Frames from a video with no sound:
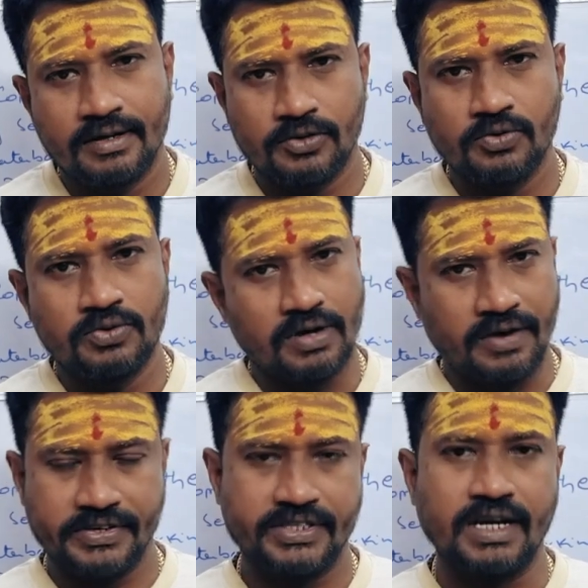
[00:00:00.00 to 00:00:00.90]
to
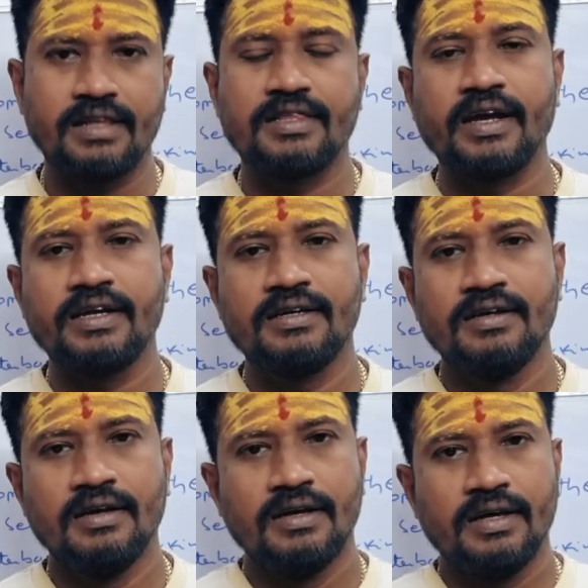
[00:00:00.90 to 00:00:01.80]
our channel Dhari.
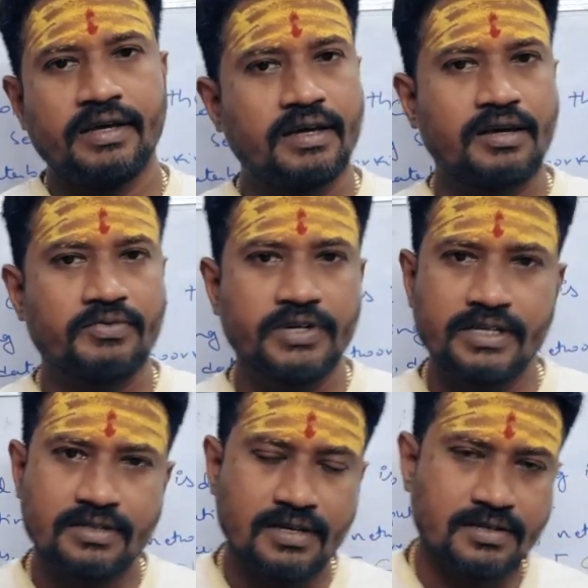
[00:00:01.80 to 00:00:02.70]
Here we
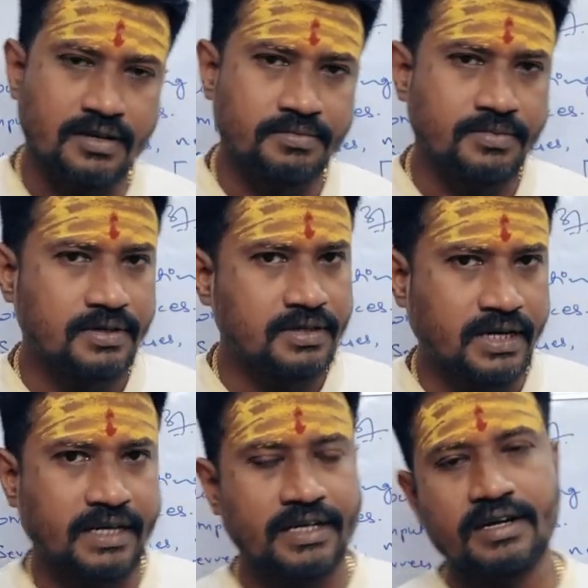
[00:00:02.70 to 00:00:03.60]
discuss some
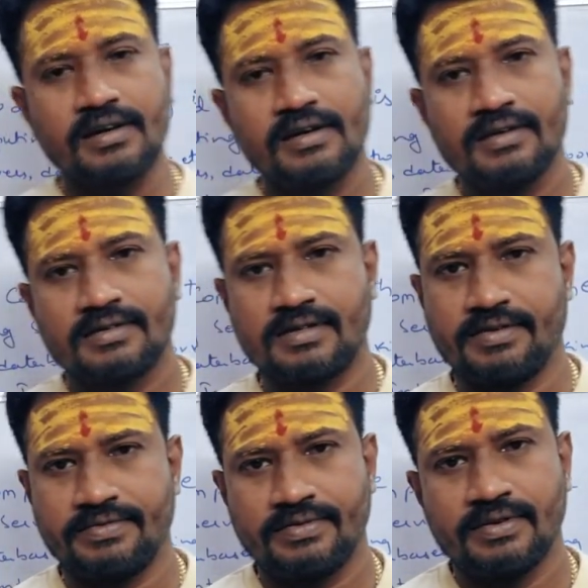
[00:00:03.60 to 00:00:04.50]
technical
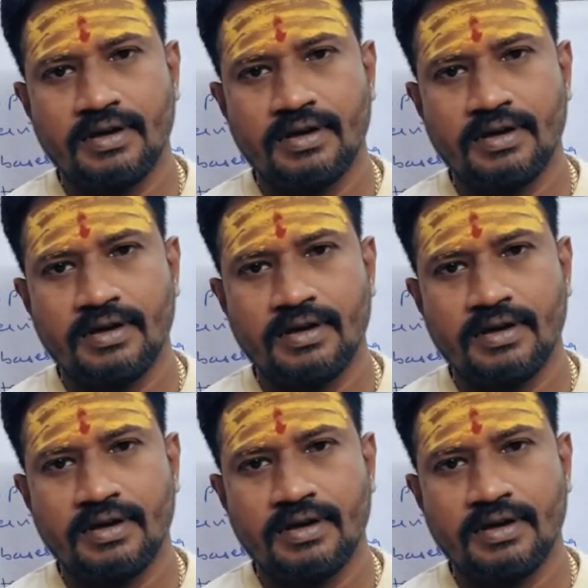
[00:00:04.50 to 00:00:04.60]
stuff.